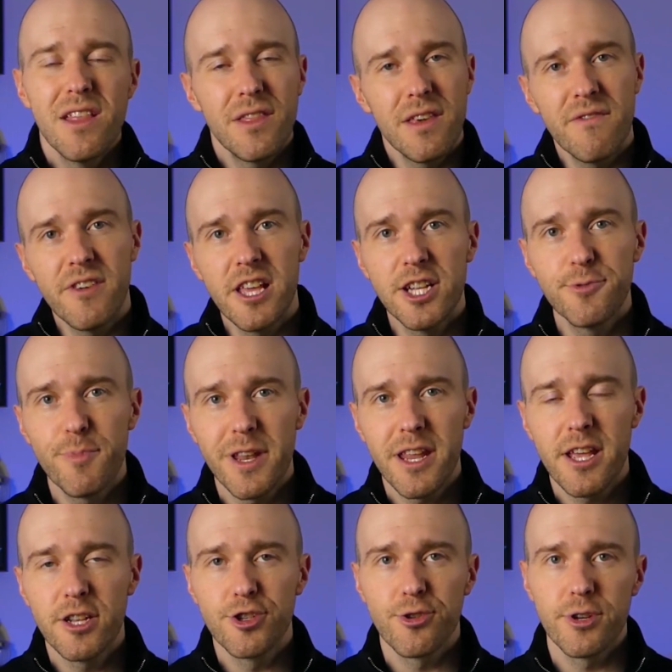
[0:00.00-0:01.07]
they've each been
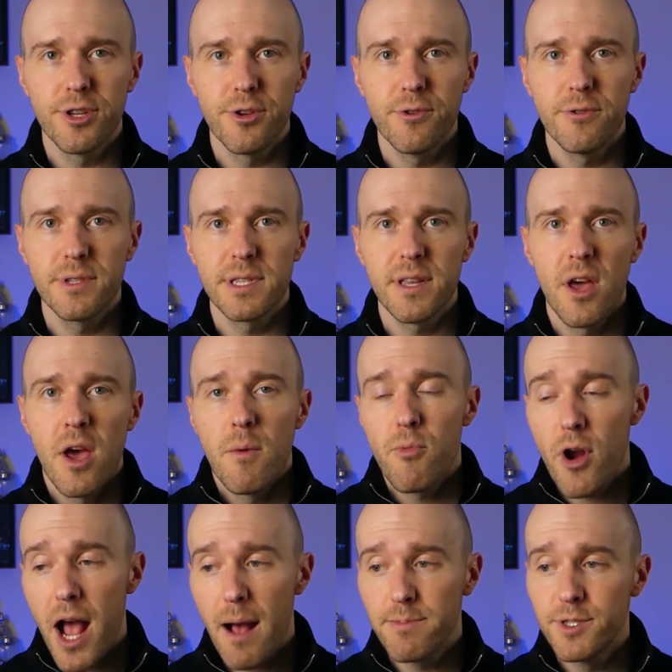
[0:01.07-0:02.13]
introduced.
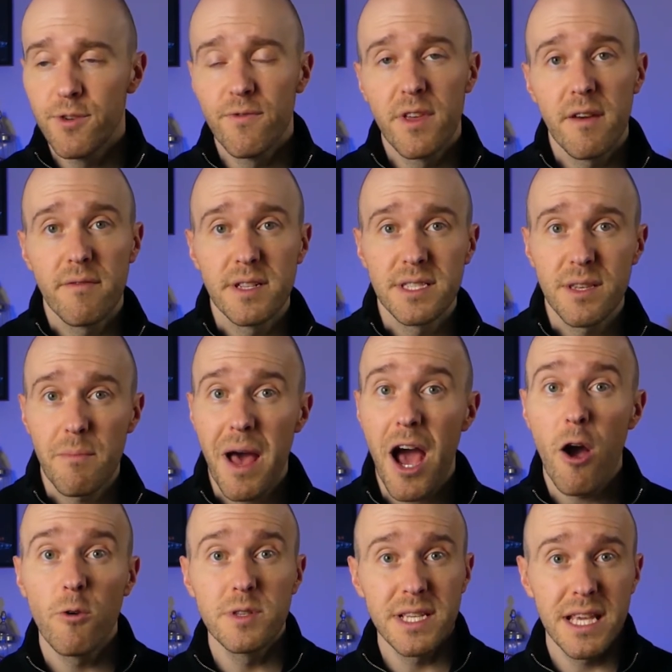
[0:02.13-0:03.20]
Perhaps you've given some
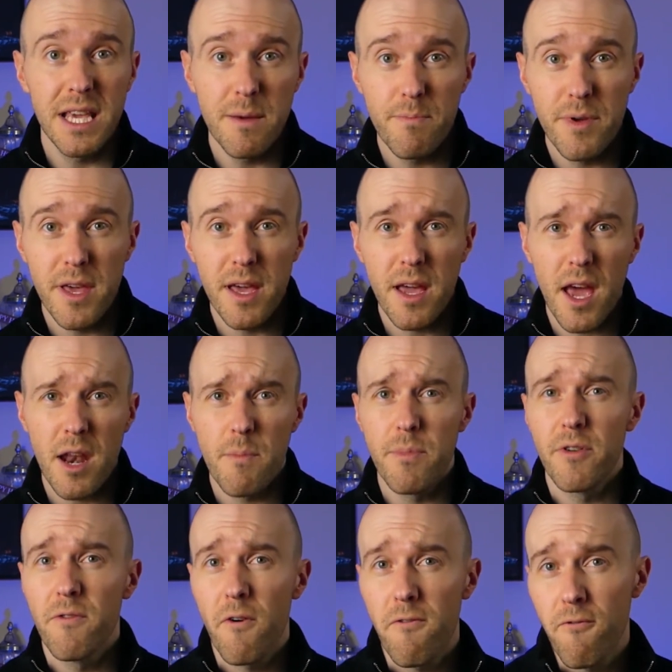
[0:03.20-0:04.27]
housekeeping and a
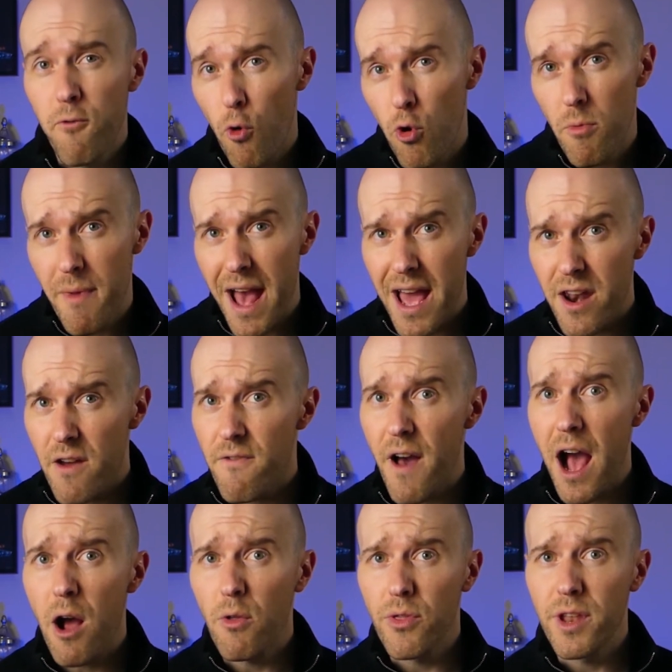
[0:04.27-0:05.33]
bit of a format of
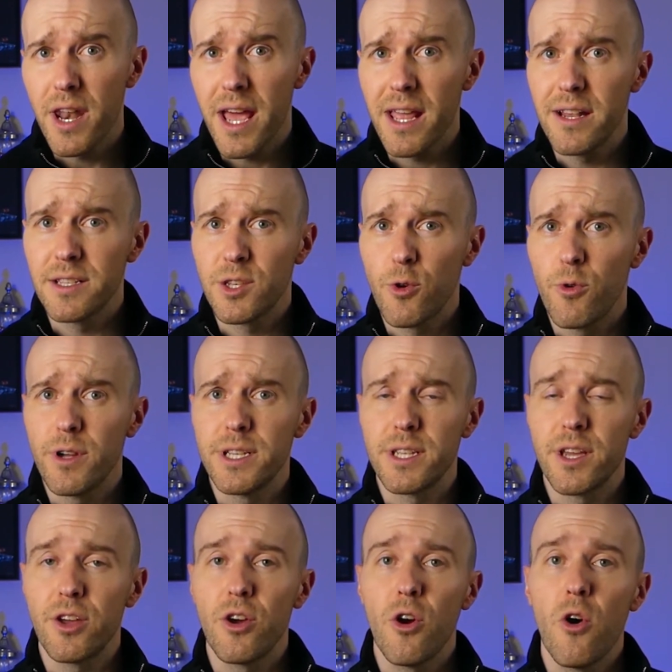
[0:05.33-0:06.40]
how the night is going
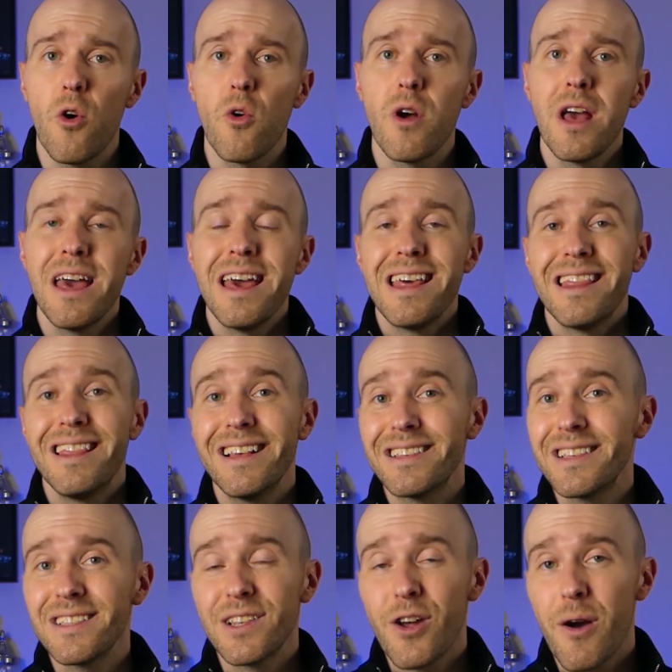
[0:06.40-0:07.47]
to go.
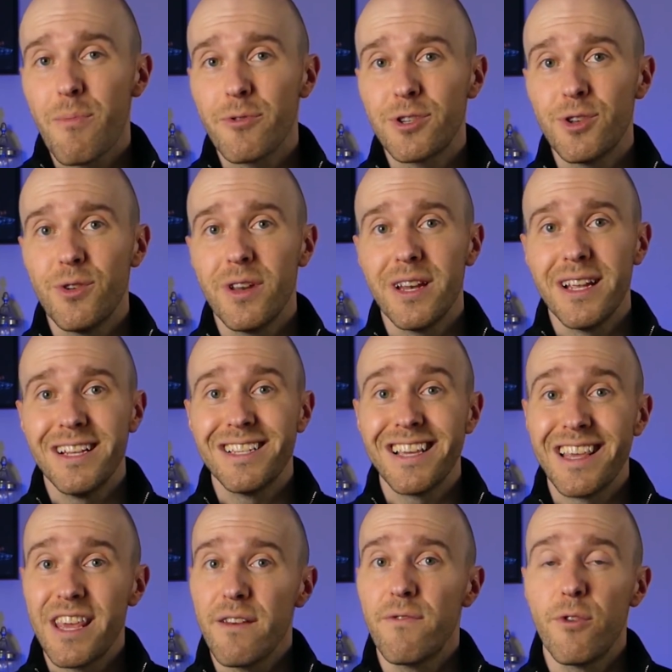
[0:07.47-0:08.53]
This is an opportunity to
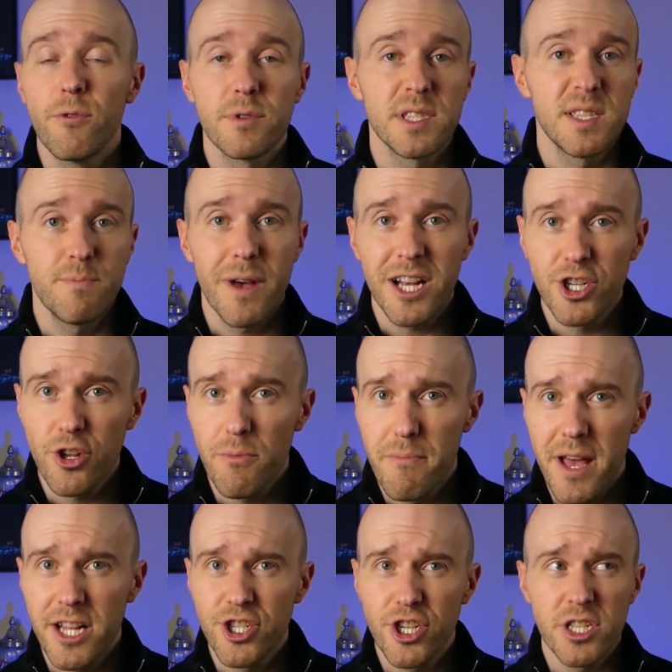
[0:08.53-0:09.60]
give those special
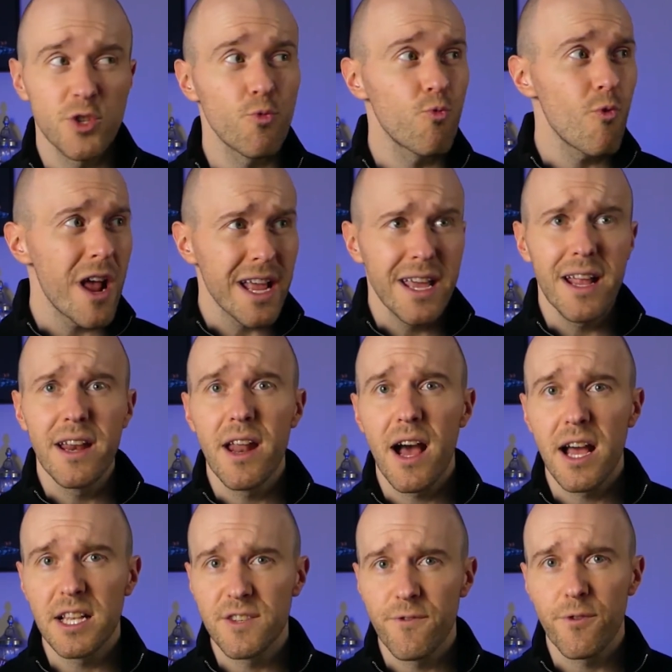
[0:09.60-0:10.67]
mentions,
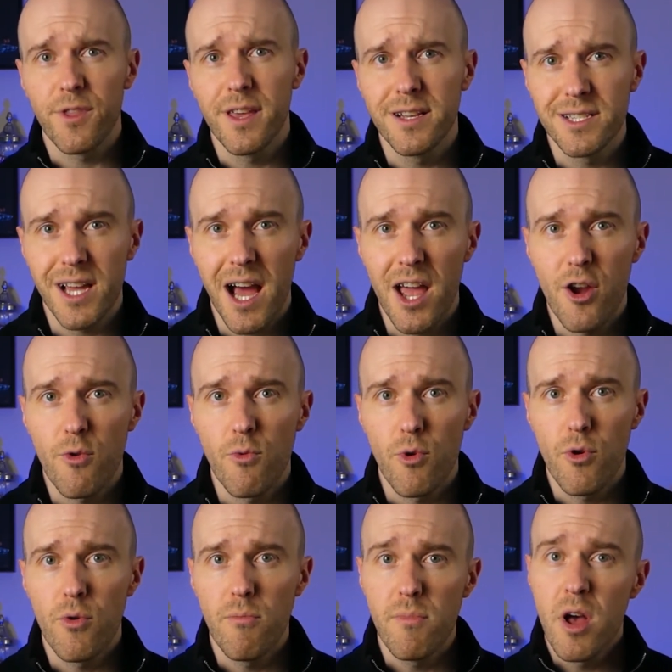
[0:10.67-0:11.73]
recognize for the entire
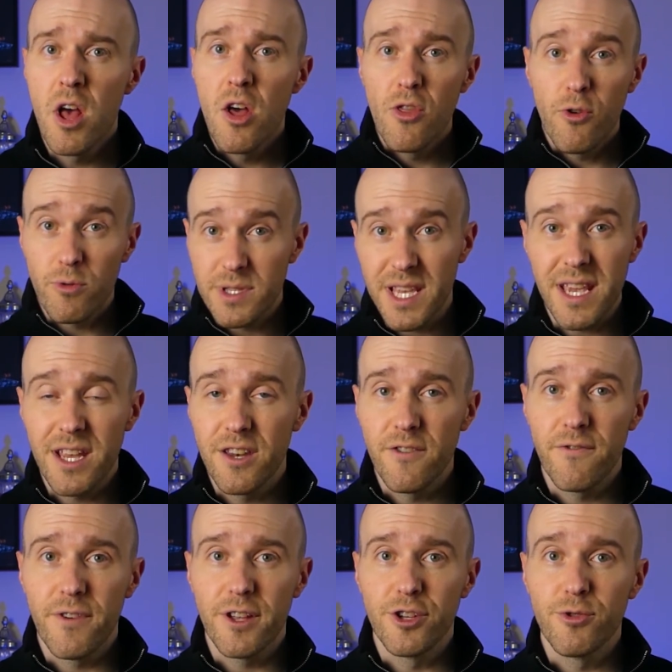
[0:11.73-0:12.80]
room those
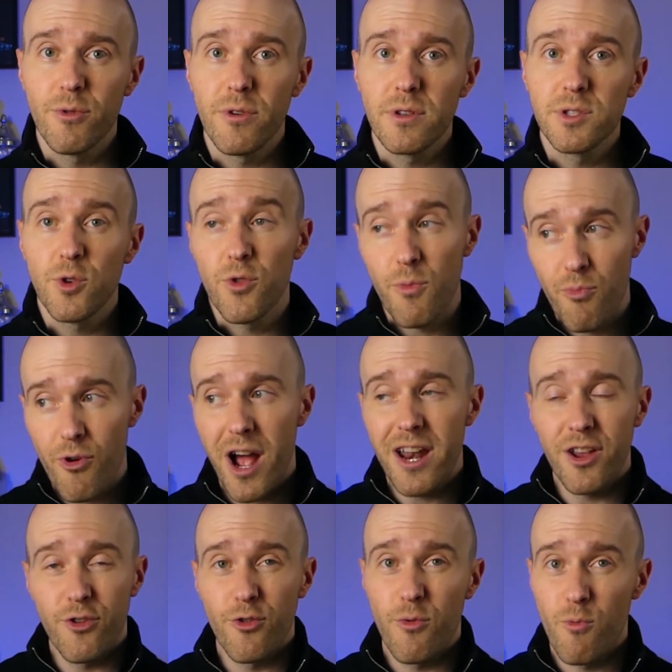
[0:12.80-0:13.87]
individuals who the bride
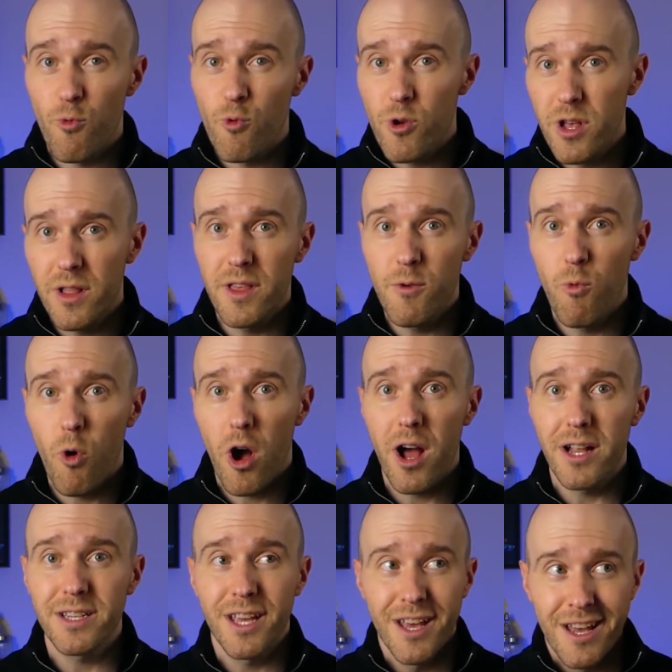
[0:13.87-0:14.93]
and groom really
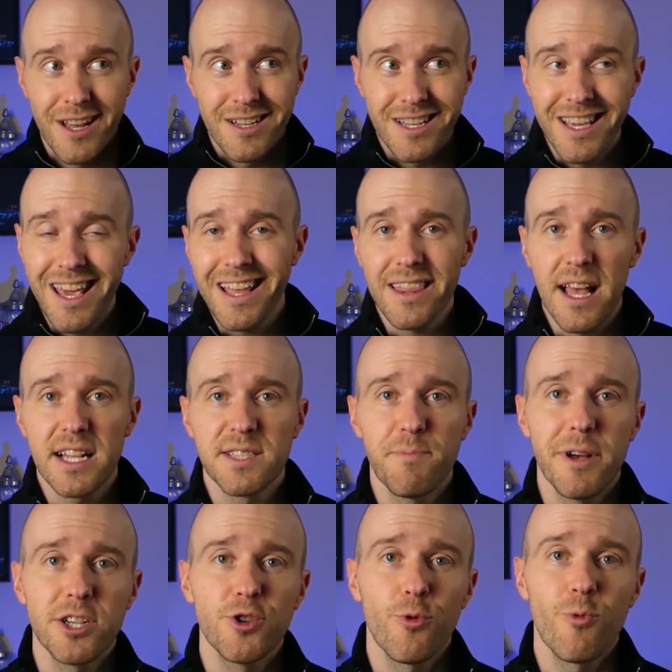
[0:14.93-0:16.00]
want to get that
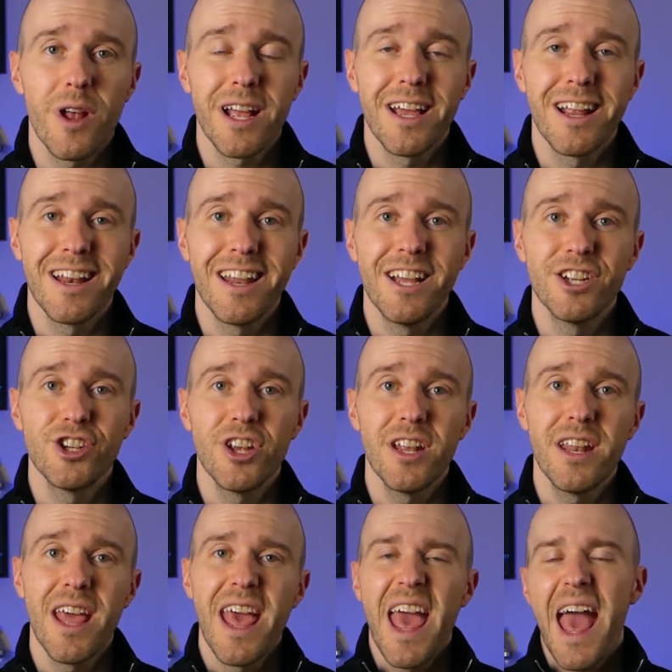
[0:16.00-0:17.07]
special
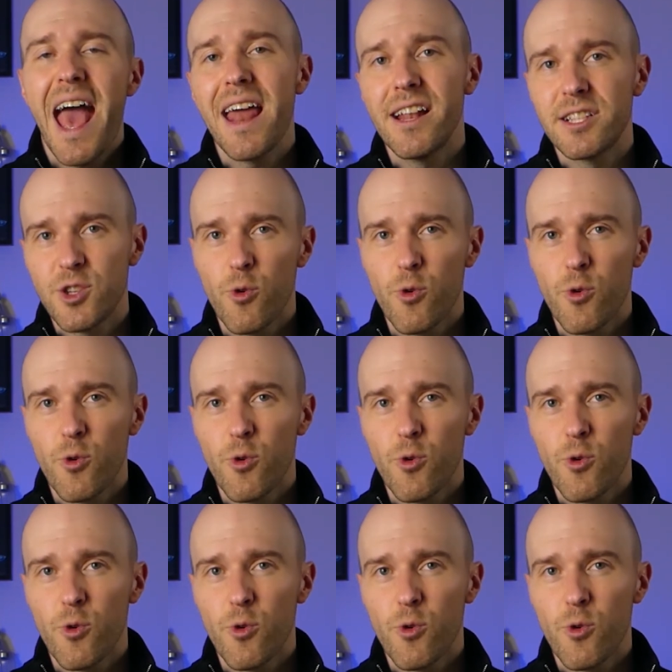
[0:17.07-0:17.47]
recognition, and it's